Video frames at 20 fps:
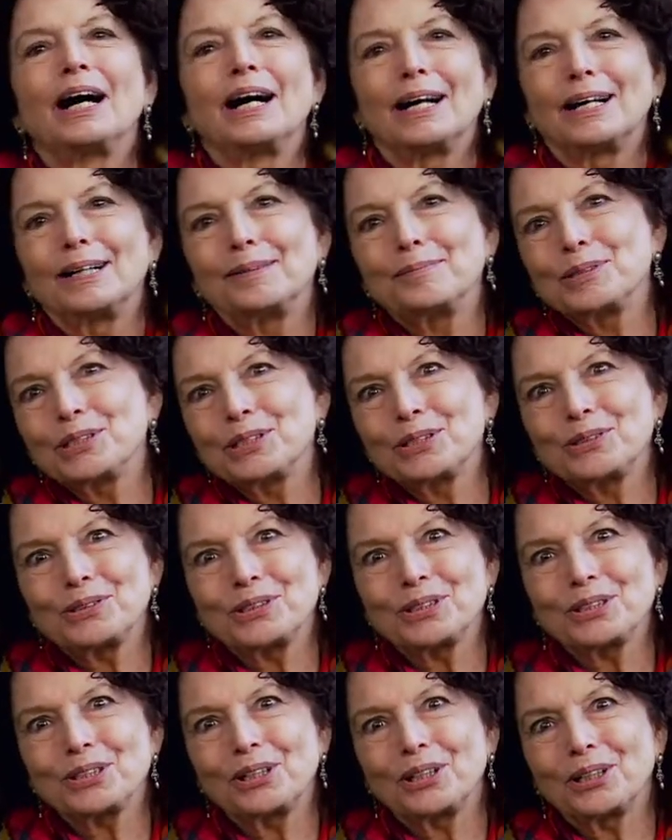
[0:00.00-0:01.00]
I'm
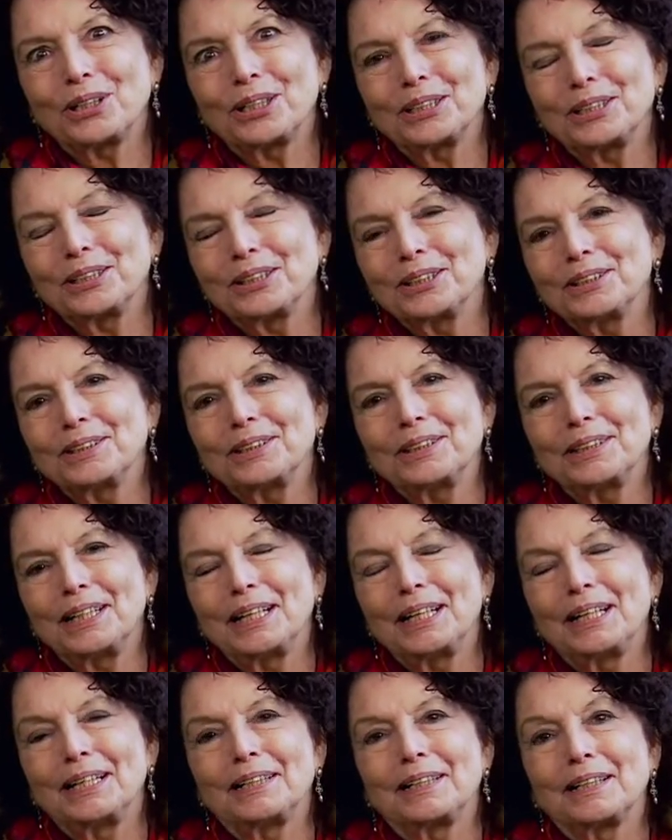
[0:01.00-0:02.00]
Susan Gardner,
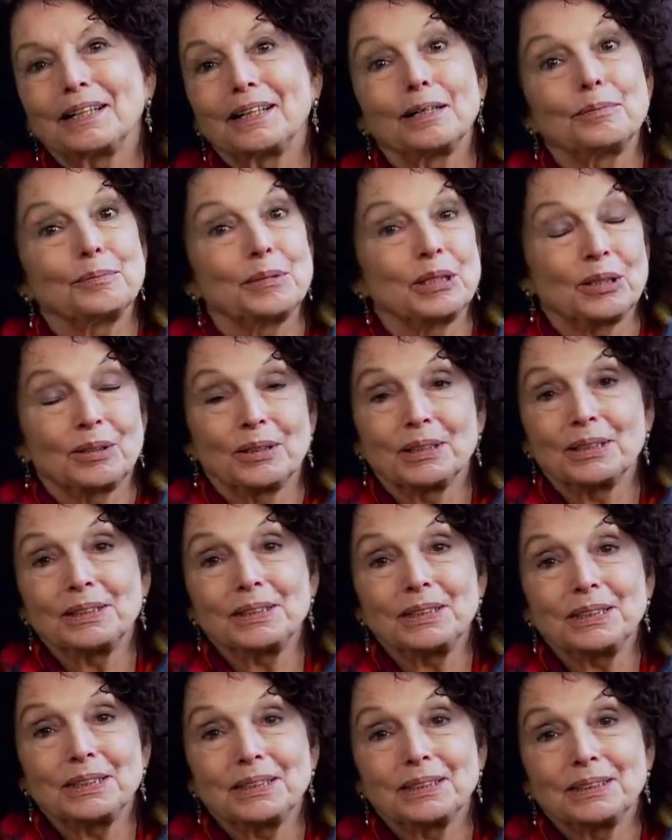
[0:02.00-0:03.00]
and I'm an
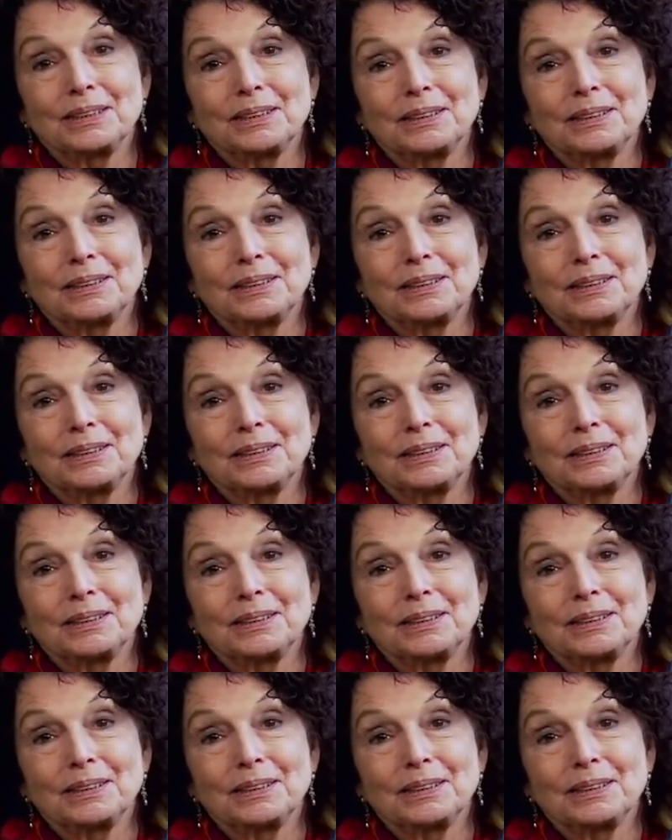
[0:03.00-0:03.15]
artist,